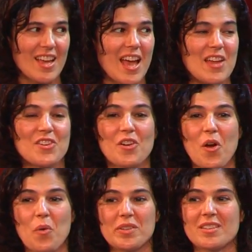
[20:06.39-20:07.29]
And you're
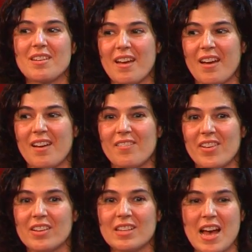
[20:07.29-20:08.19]
always going to have
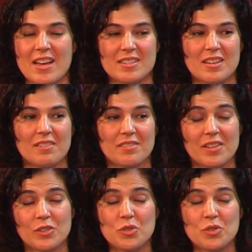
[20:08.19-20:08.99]
a glass of